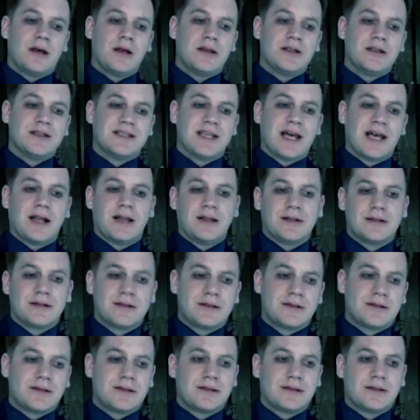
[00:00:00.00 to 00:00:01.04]

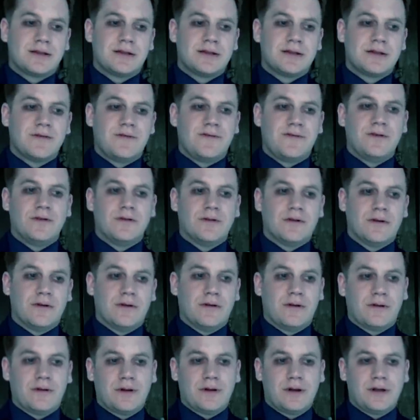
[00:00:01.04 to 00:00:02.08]
zealots,
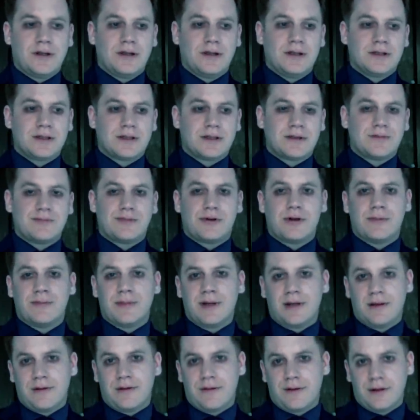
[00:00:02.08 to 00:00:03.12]
furores,
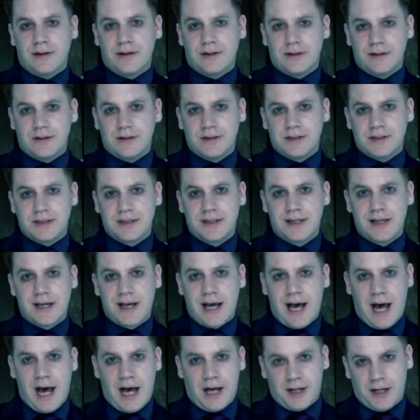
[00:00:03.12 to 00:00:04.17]
Prometheans,
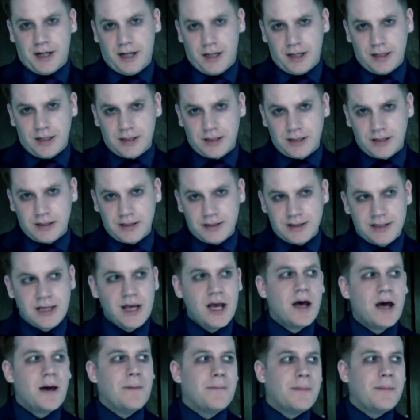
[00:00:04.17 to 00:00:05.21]
anarchs.
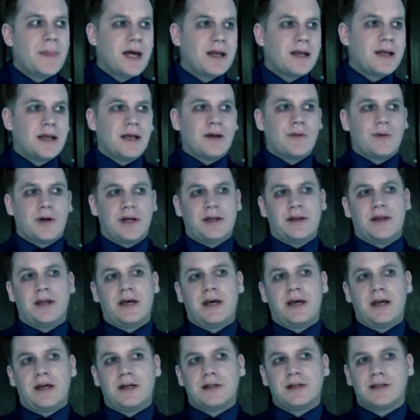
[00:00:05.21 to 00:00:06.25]
Many, when
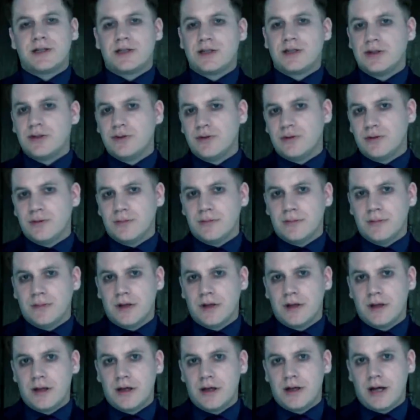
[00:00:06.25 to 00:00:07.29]
they assume
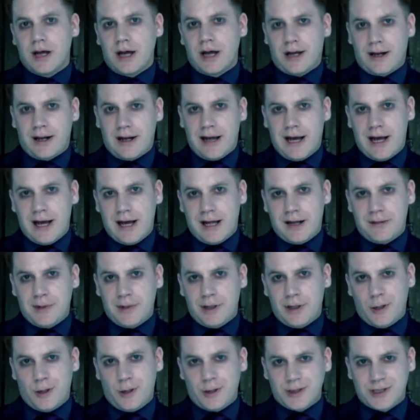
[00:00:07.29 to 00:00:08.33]
a clan
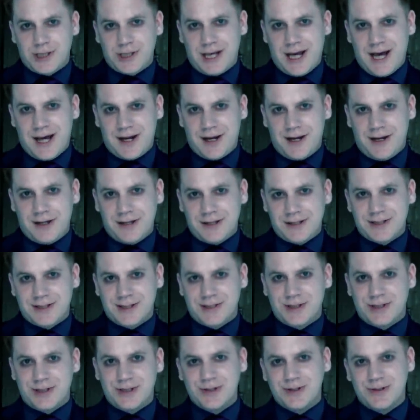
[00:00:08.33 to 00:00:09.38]
belongs to the anarchs,
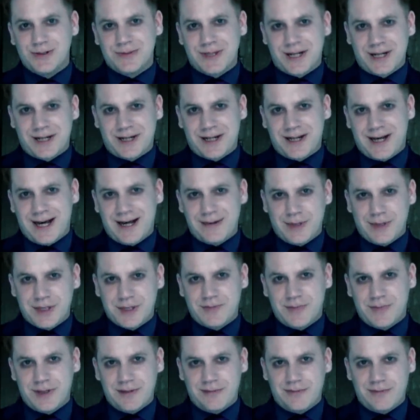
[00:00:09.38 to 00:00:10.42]
assume that clan
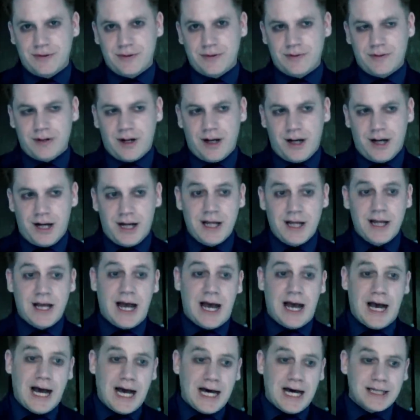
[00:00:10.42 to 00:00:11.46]
must be the Bruja,
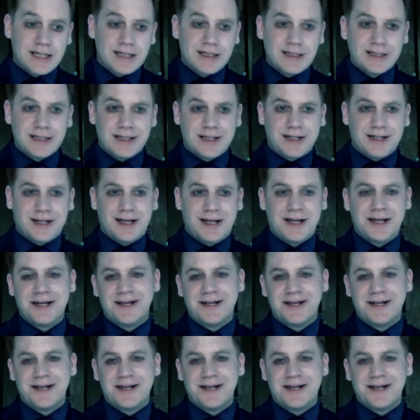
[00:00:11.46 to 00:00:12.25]
and in a